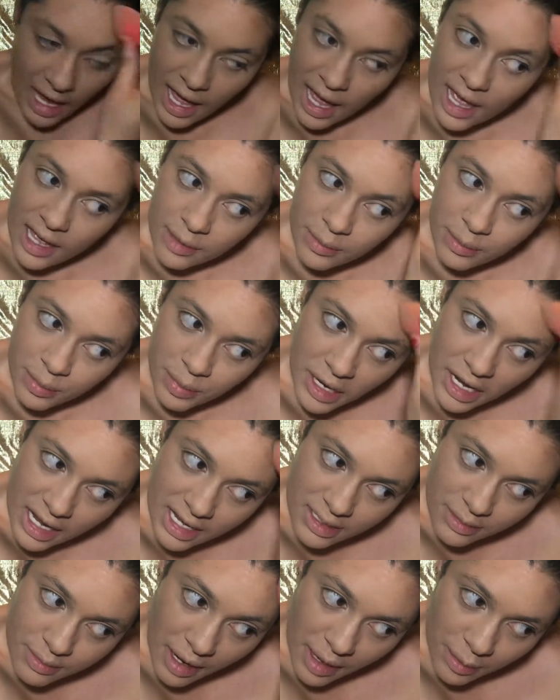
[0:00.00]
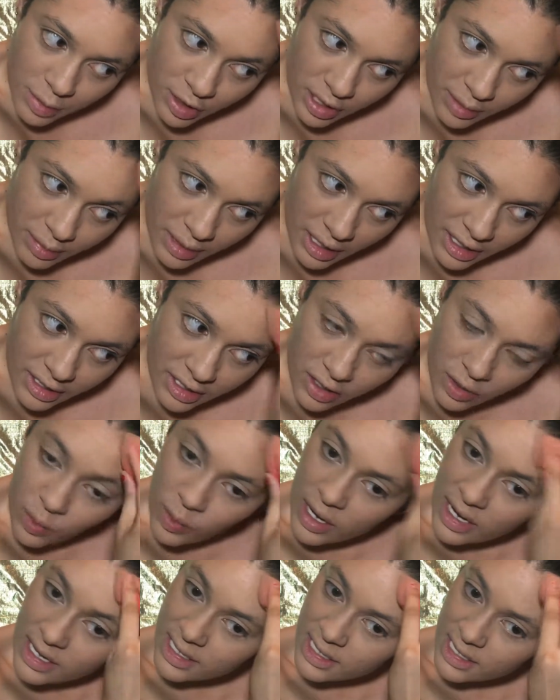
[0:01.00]
And because my beauty blender
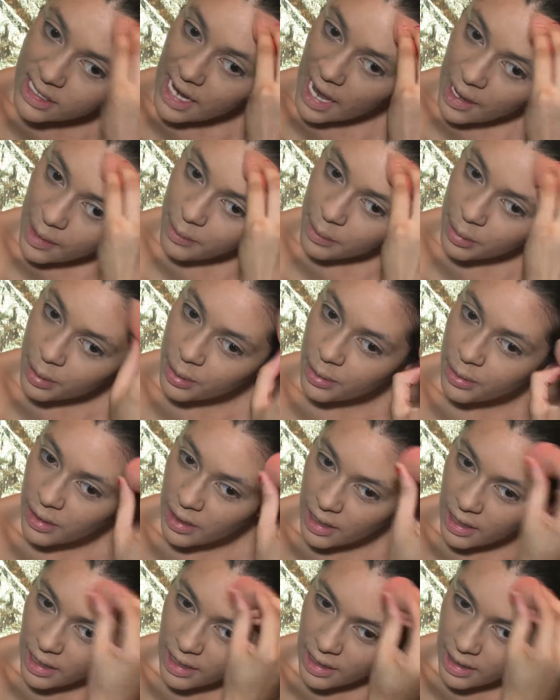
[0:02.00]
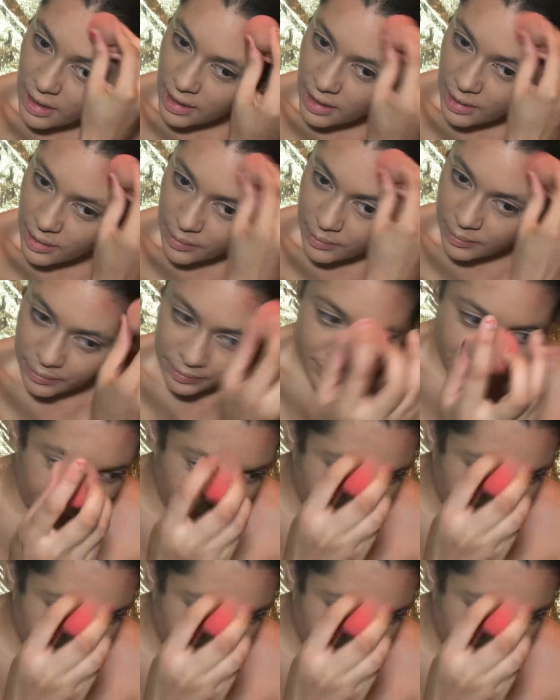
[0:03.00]
was damp, oh,